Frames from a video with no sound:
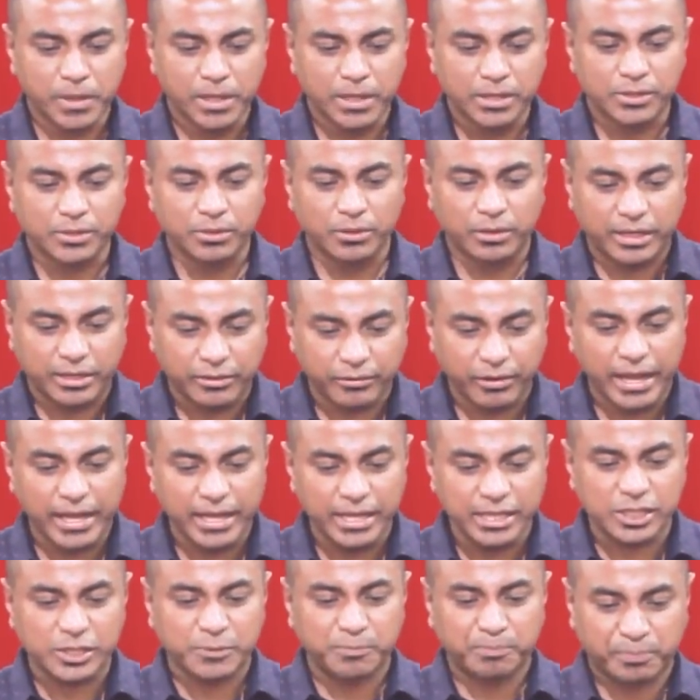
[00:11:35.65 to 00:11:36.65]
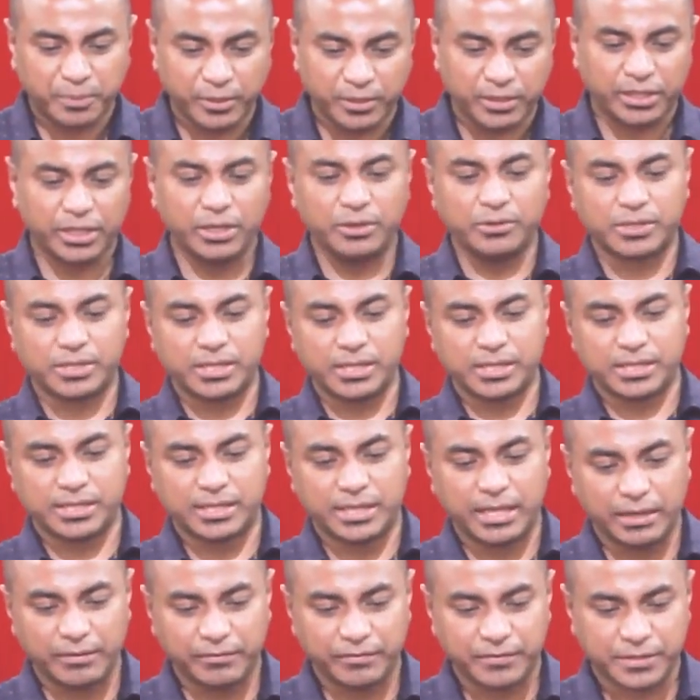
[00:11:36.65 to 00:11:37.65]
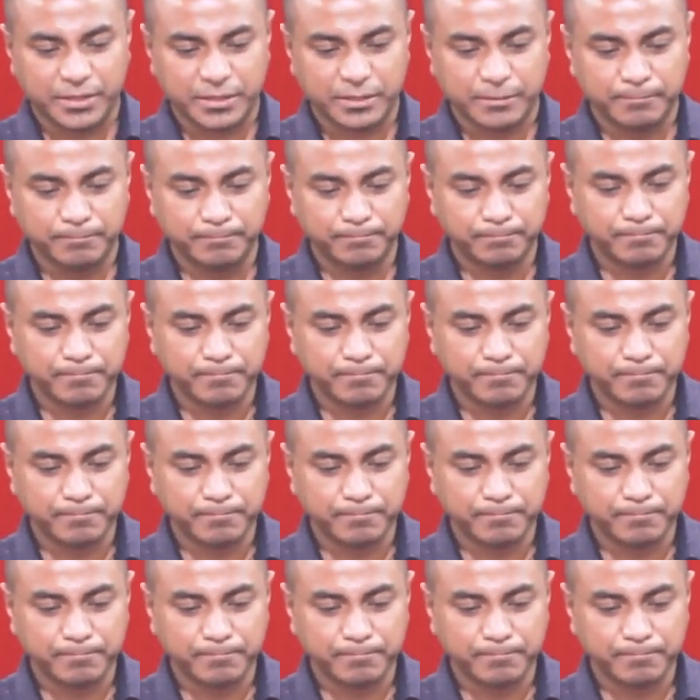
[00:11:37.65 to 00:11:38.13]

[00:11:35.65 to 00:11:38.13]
So grace produces gifts.